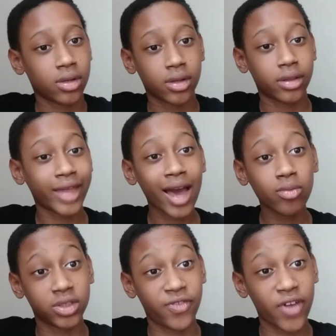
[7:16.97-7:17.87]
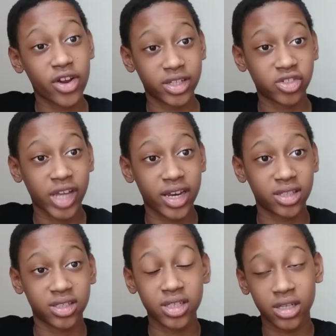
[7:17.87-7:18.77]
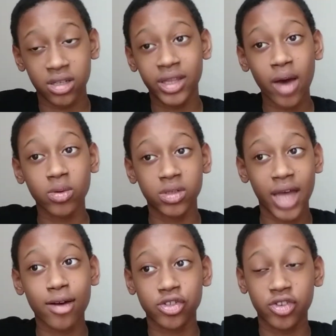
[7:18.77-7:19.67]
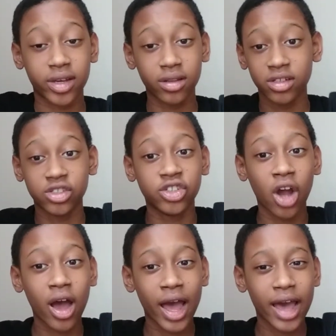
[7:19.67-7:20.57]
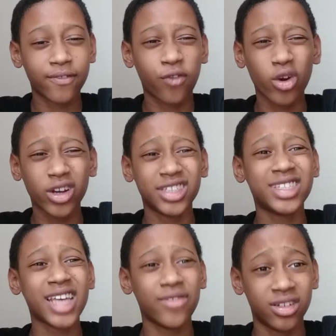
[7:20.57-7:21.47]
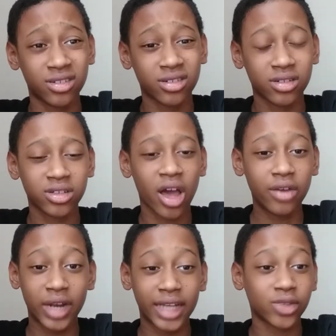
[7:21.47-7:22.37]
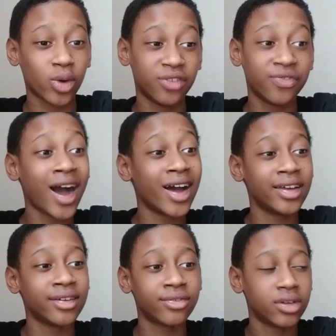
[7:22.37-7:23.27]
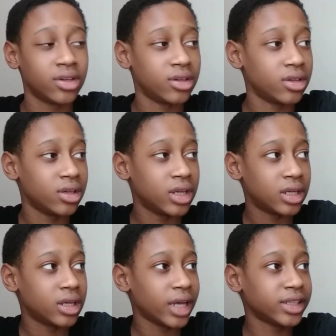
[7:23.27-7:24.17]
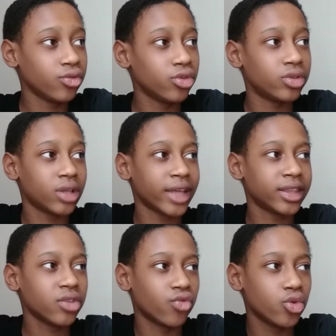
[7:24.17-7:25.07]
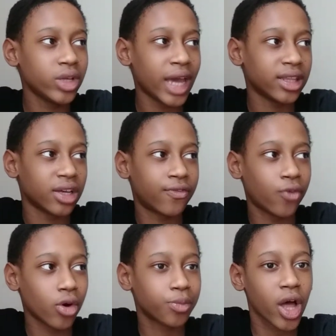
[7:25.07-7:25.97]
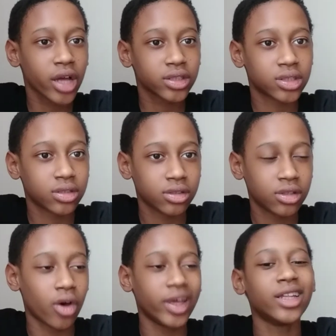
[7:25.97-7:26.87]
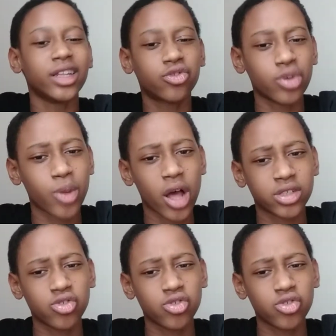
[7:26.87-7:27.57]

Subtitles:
That was very entertaining to see. That was ridiculous. Ja had 47, Donovan had 25. I think Rudy had like 4 blocks. No, he had like 3 blocks.